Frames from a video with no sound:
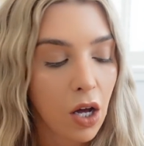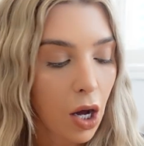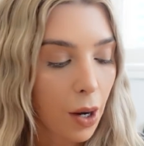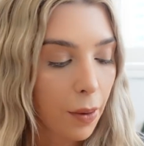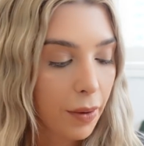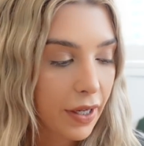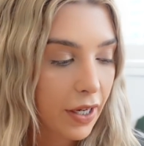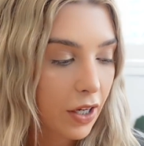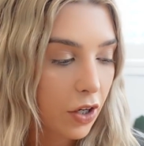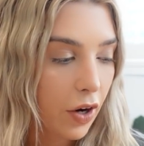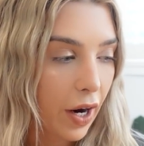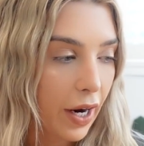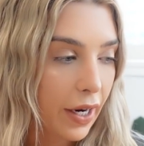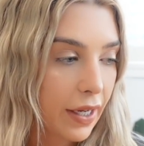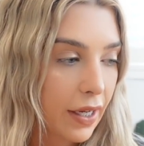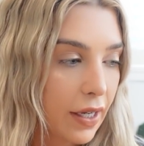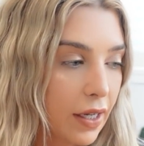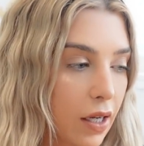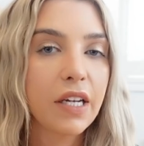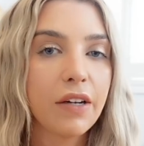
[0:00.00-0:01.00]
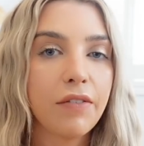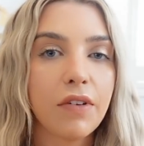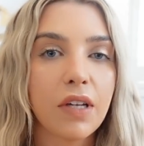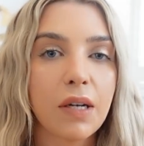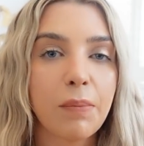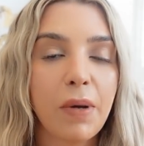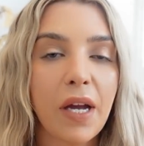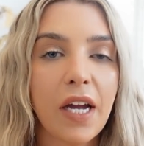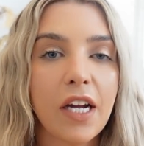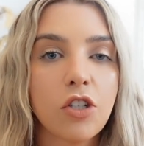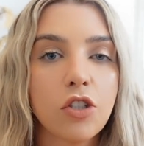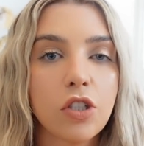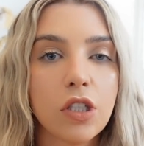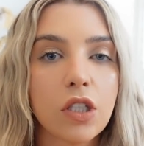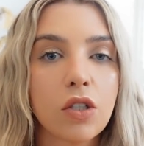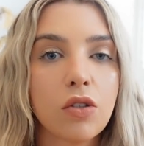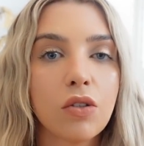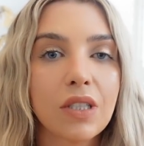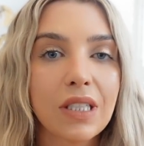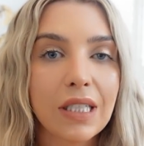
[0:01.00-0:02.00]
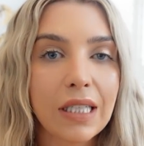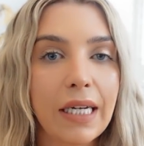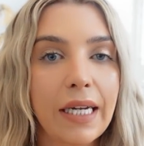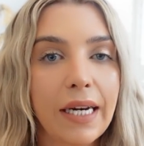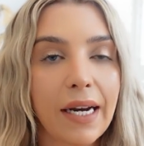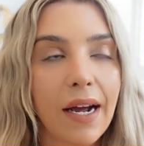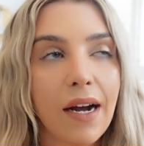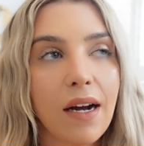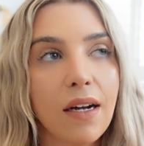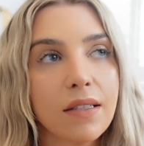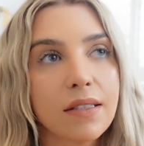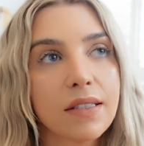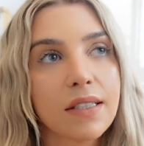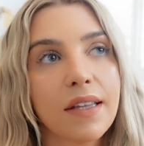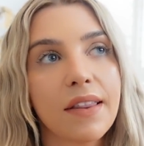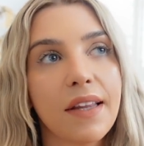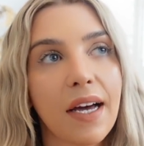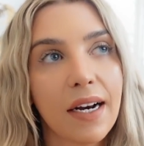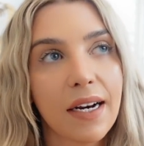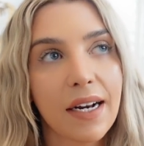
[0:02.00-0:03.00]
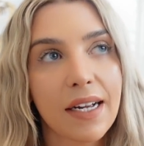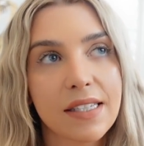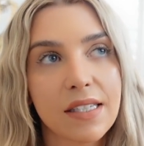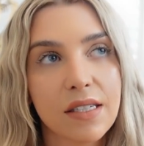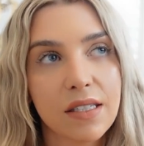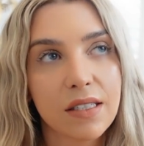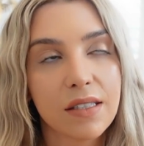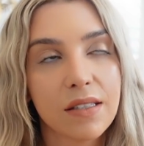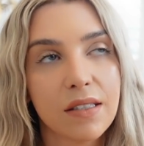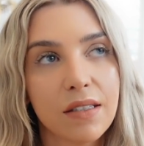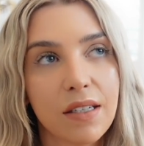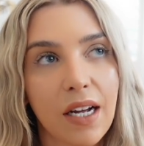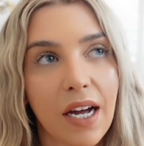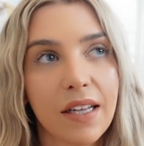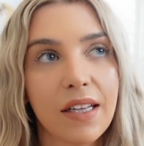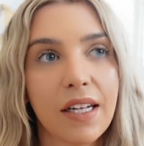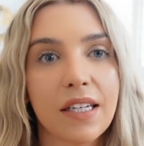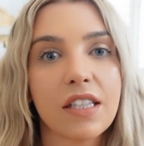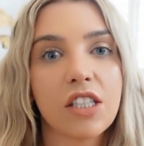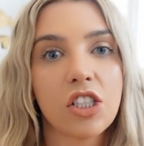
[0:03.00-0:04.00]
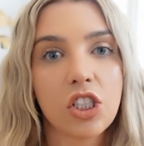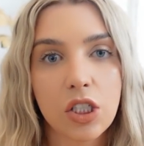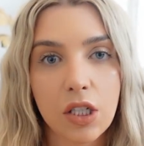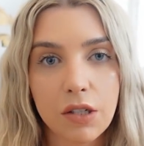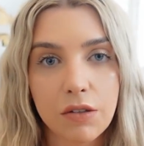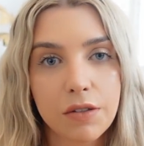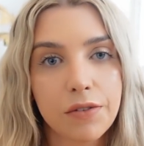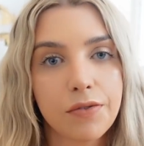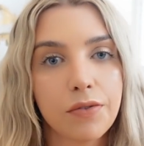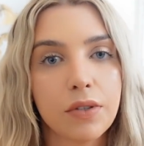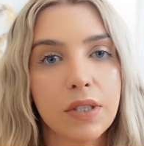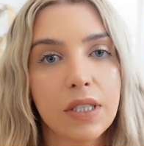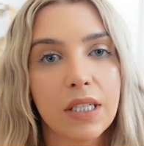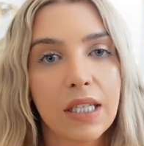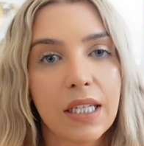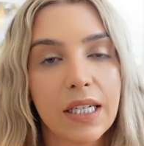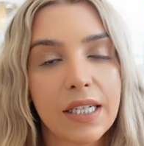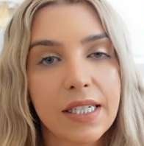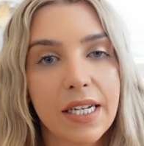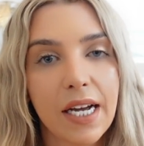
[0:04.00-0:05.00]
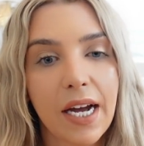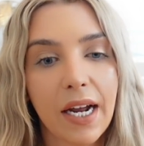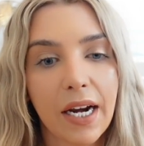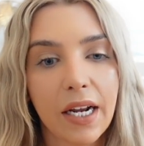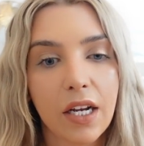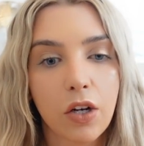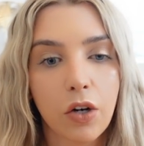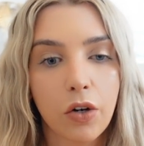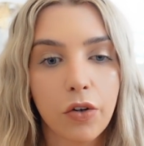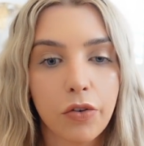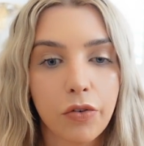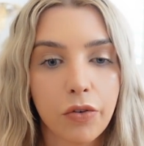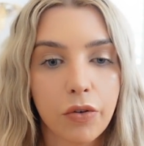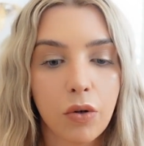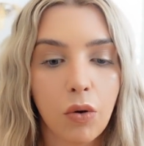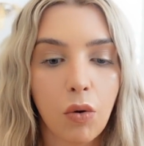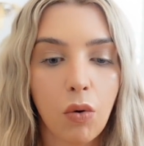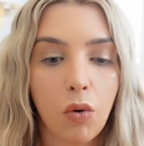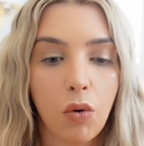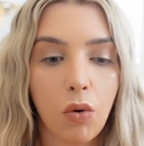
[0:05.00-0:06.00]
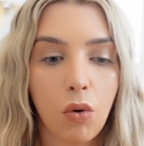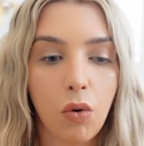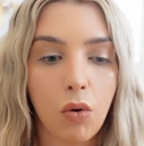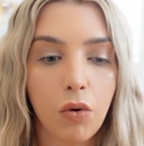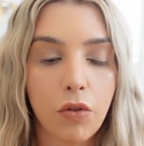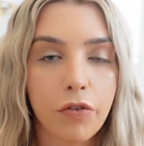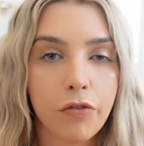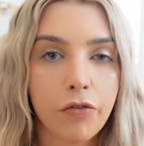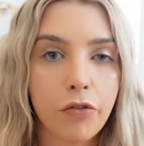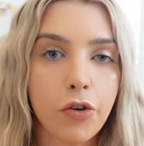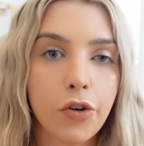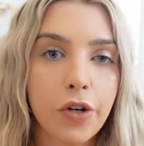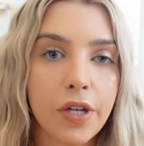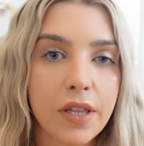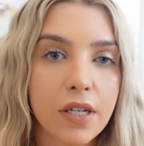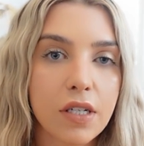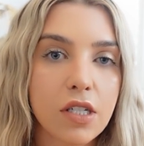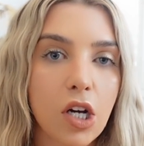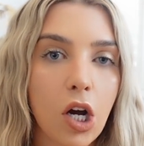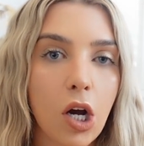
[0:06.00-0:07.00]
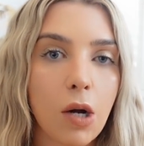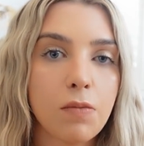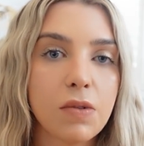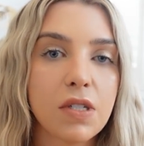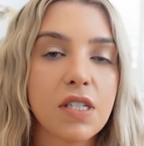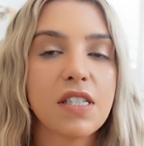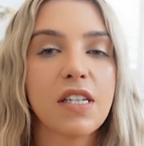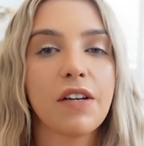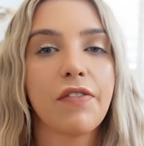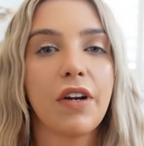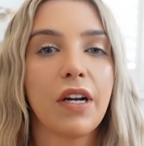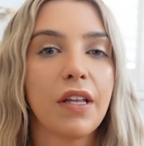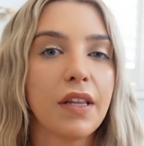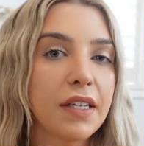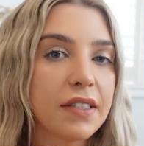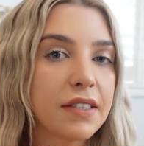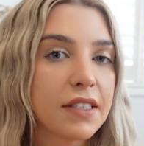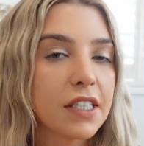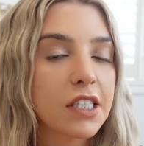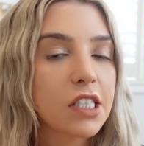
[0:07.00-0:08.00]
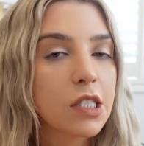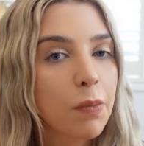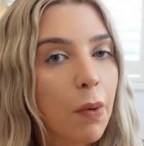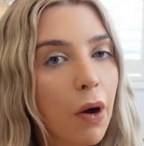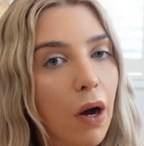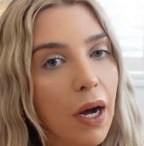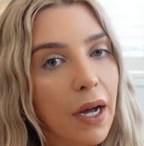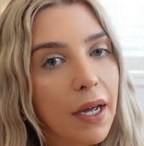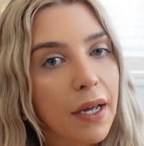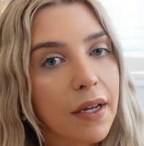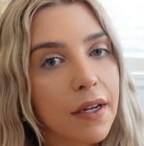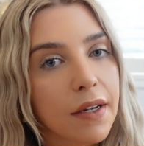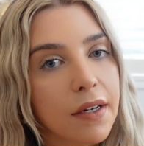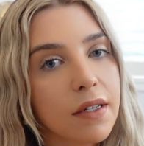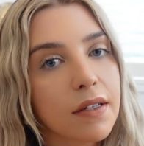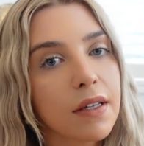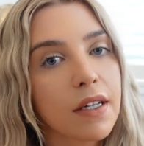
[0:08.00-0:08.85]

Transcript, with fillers: I want to get cracking, give the pantry a good clean out. That hasn't had like the shelves fully cleaned out and go through all the food in the tubs to see if anything's expired.